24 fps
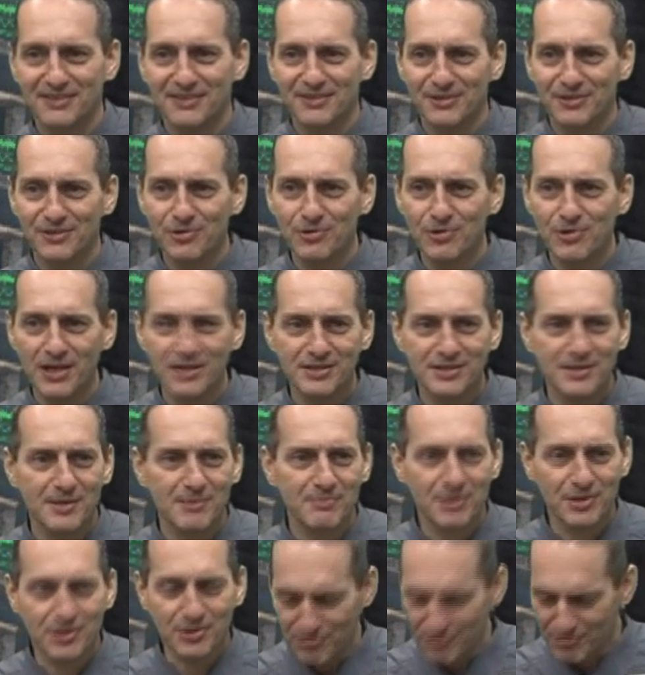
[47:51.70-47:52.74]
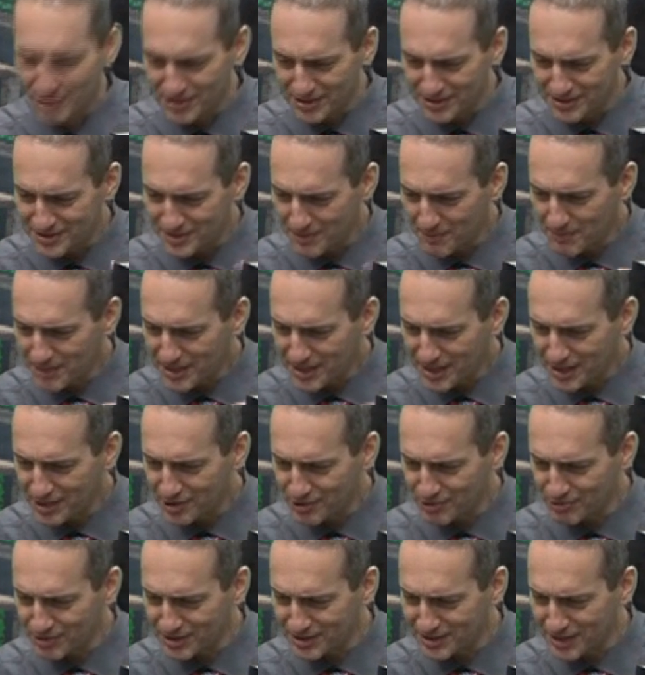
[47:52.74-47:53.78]
Who had something green? Somebody had a
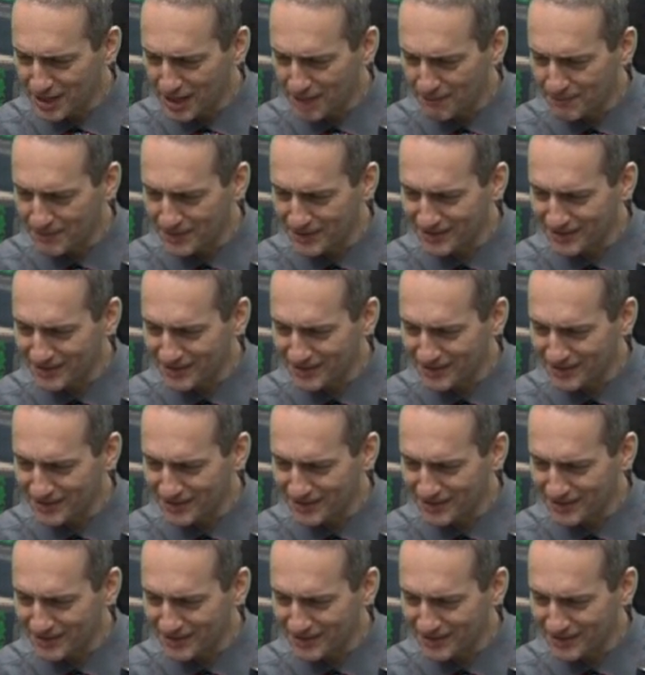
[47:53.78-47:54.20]
green topic.